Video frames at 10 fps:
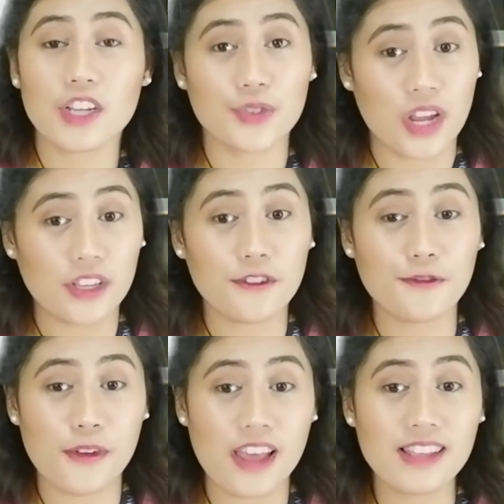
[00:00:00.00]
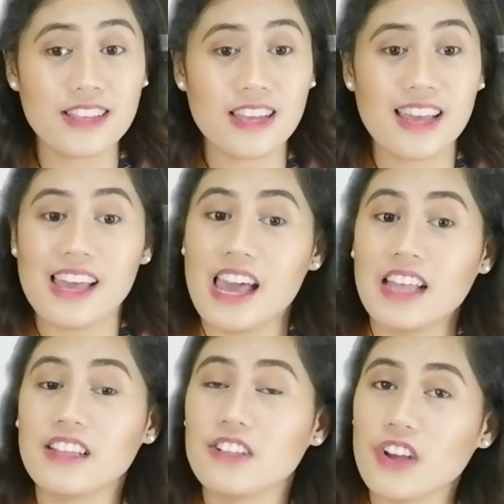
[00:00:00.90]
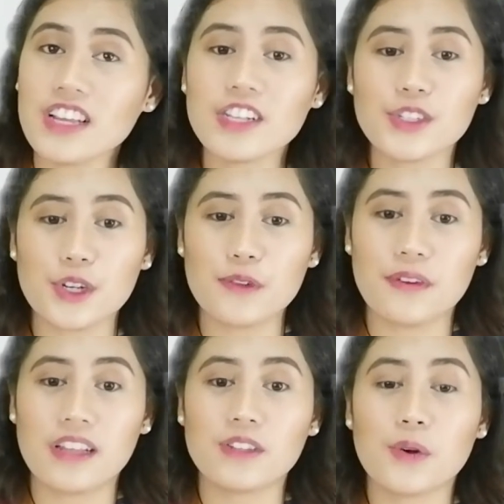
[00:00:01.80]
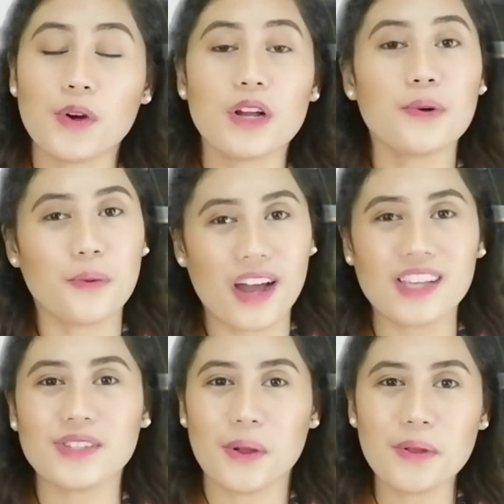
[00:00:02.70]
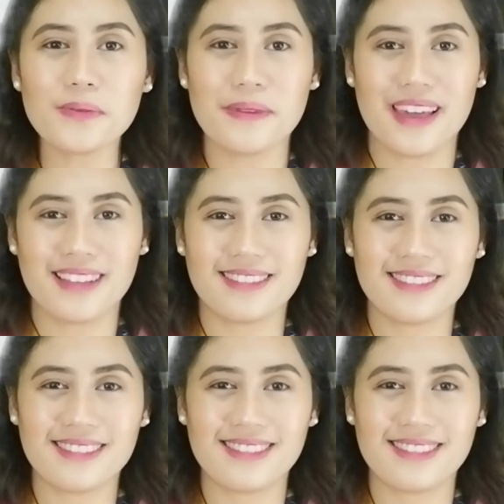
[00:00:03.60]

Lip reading: a traitor friend, and a loyal servant or a wise old man.